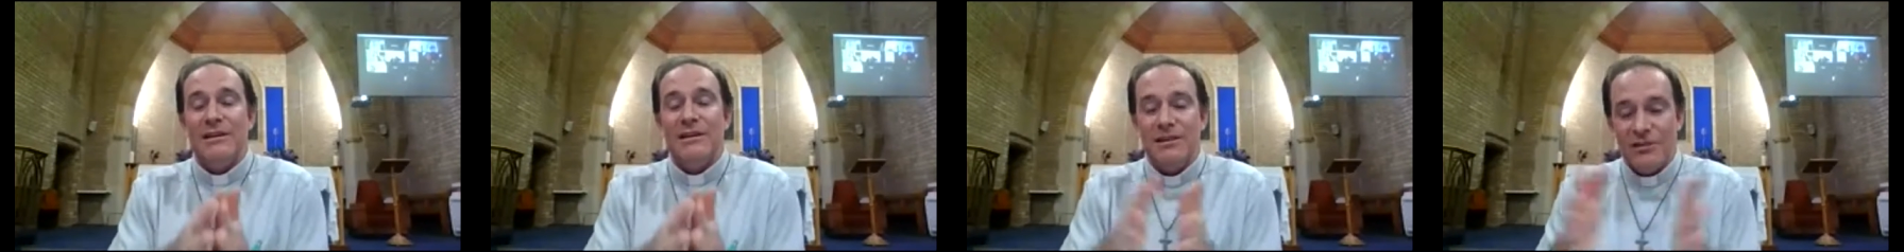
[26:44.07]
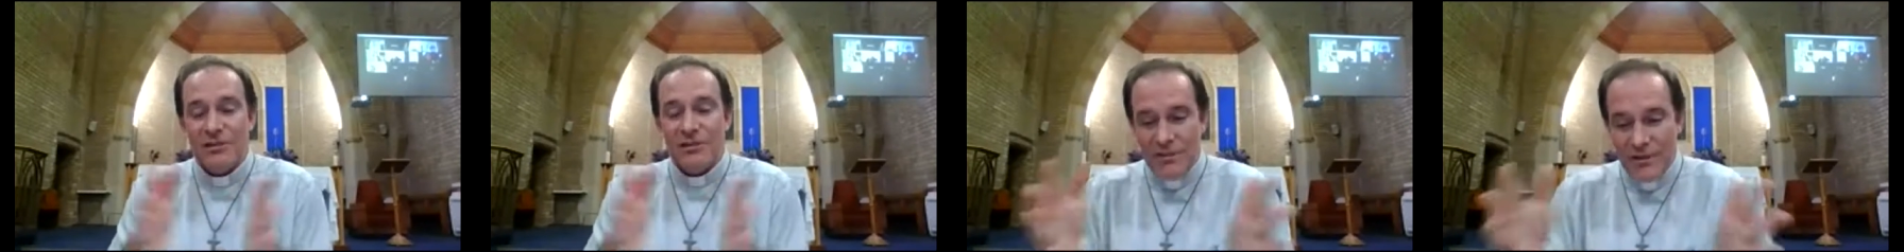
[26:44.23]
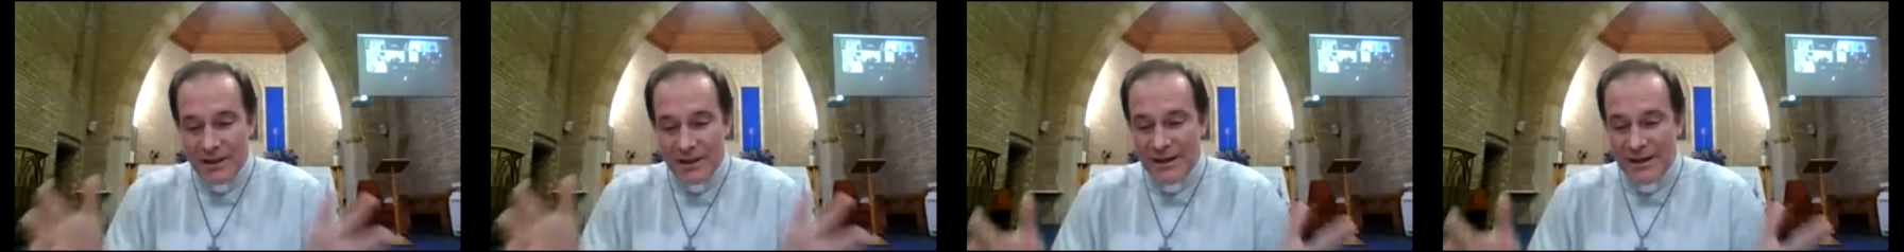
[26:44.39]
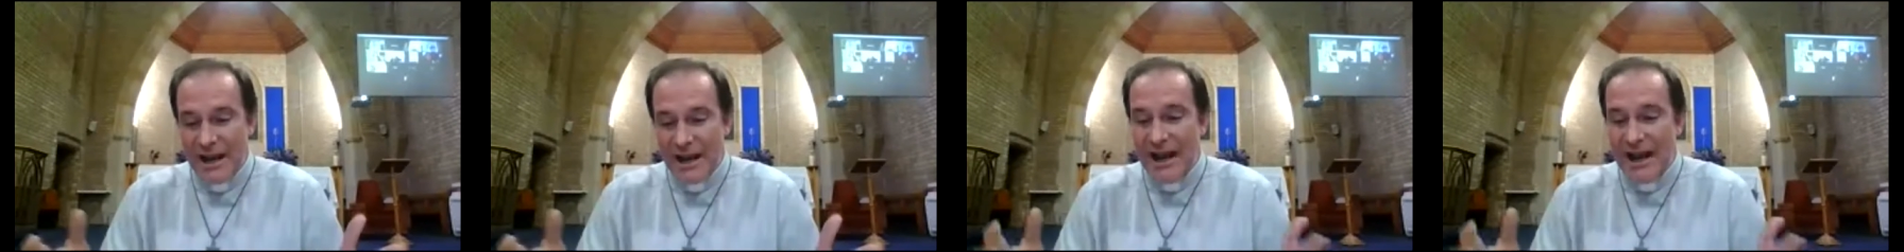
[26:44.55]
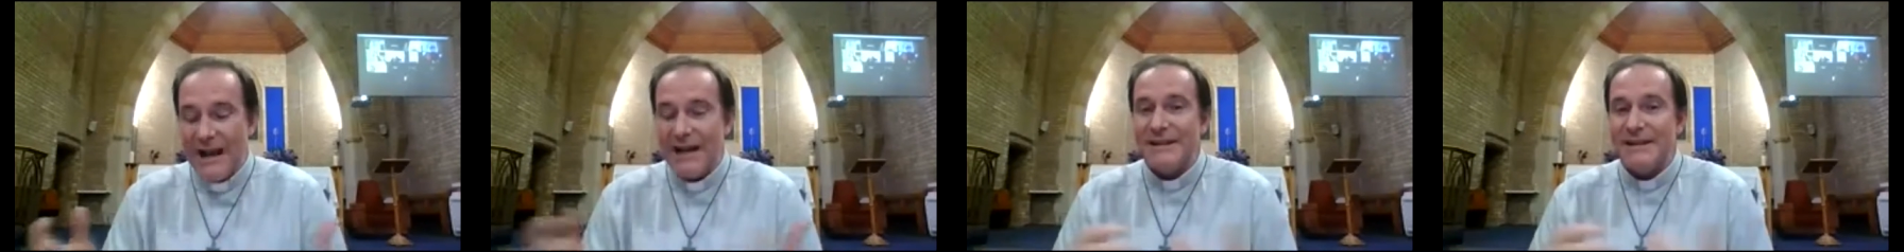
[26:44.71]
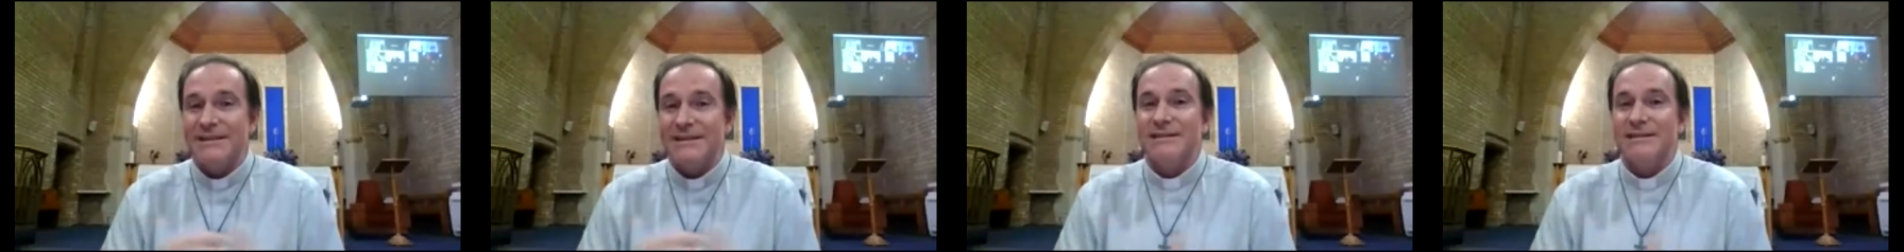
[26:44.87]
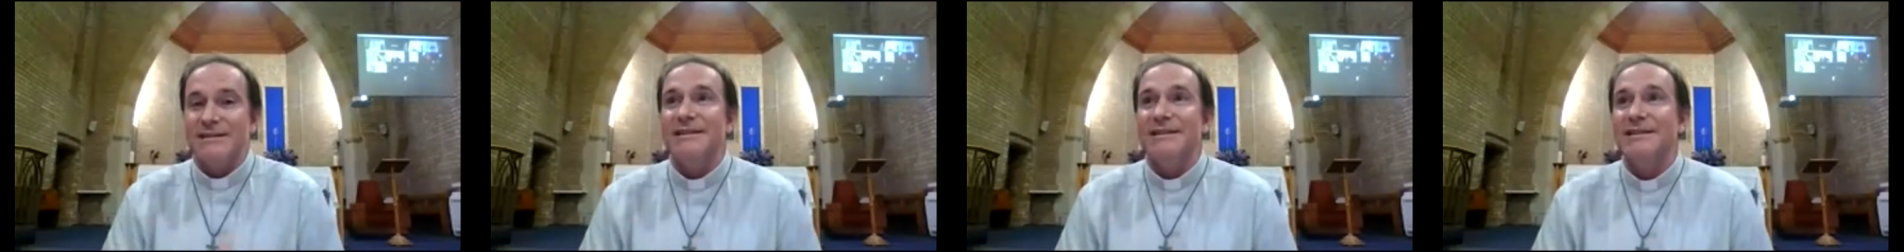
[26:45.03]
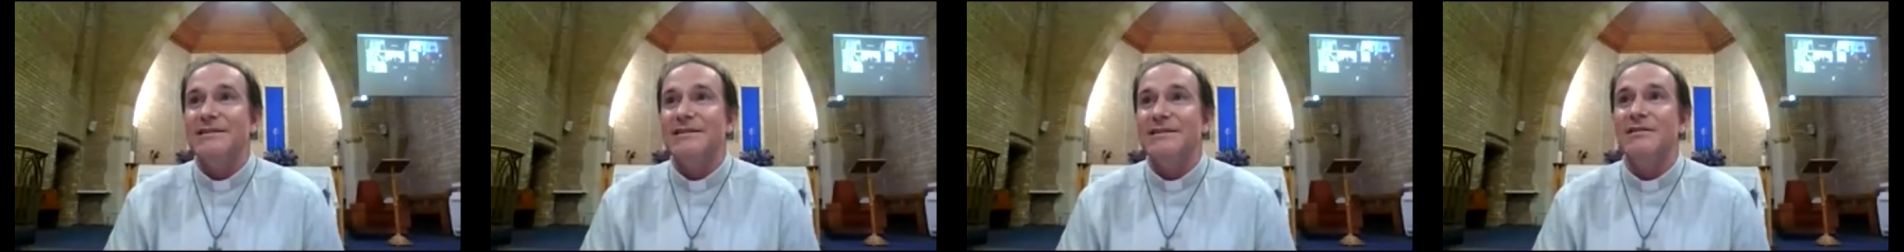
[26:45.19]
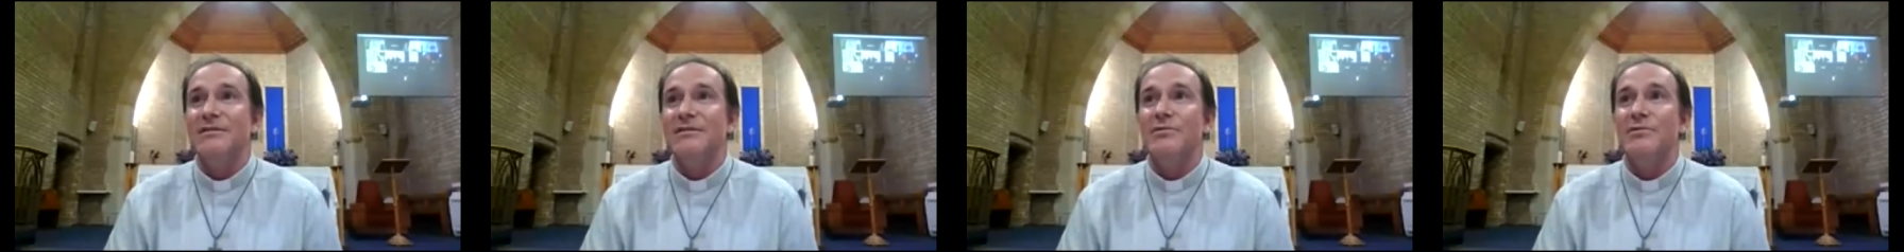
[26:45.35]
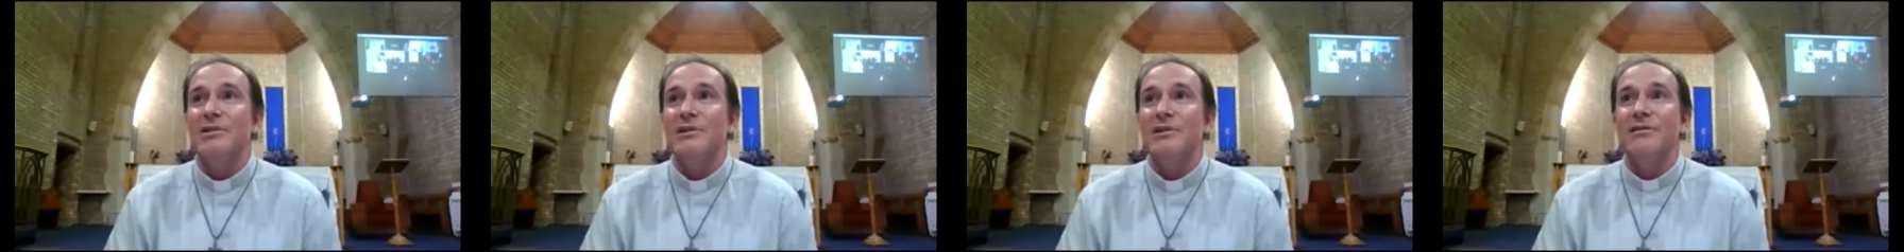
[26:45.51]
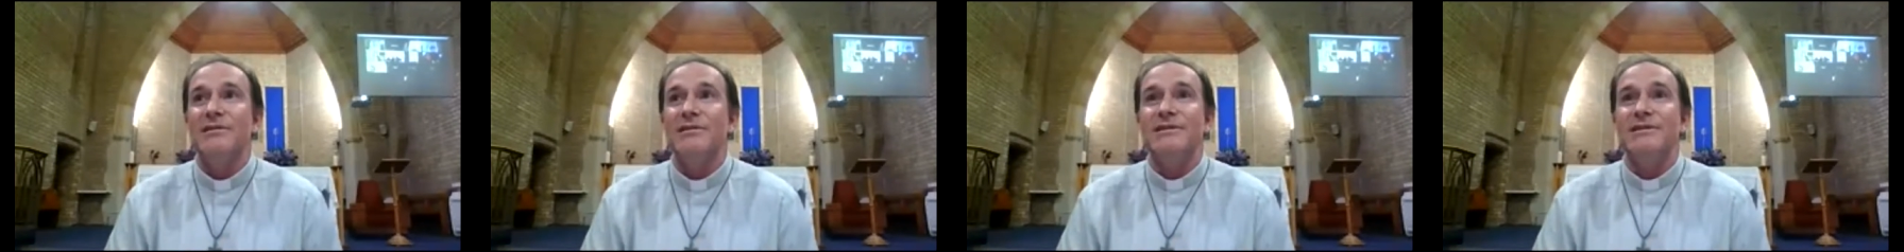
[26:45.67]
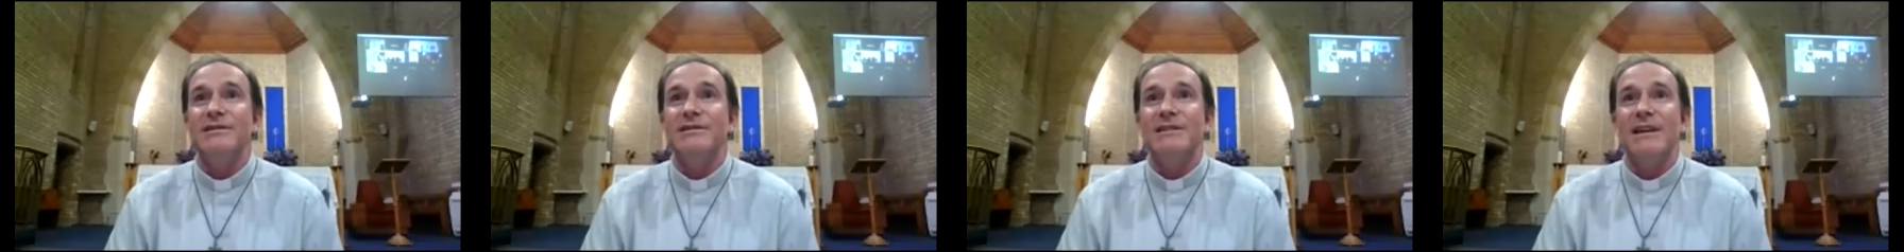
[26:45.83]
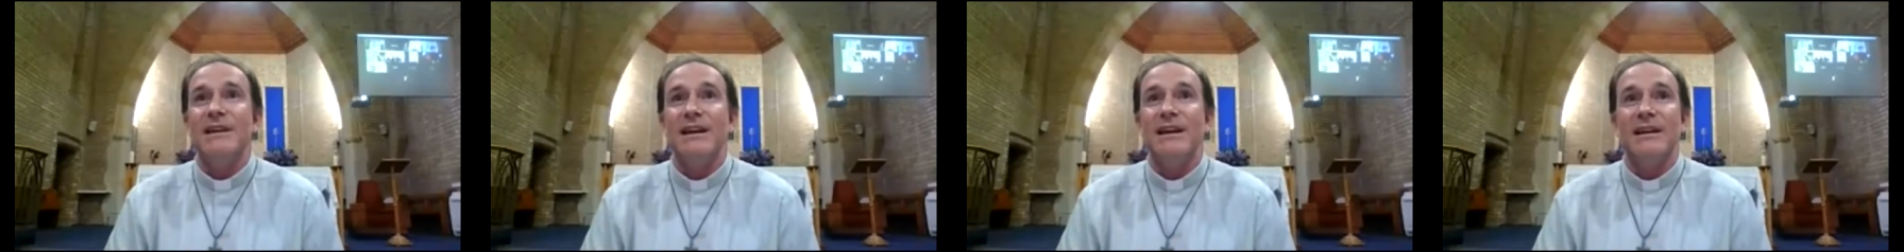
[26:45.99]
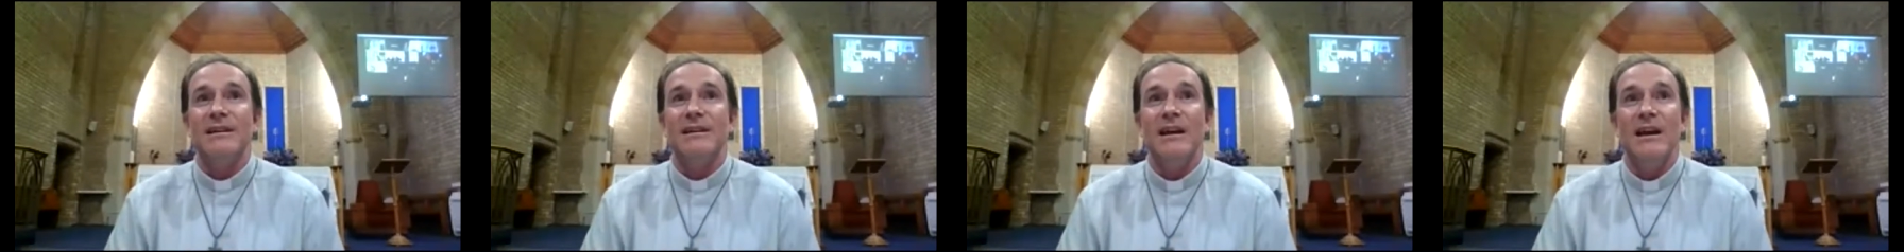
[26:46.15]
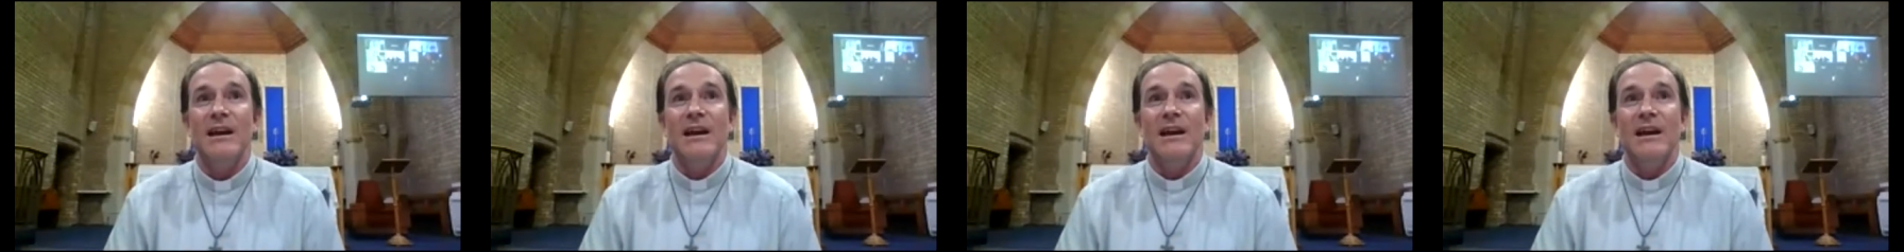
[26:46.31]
you try your hardest to listen to what God's saying,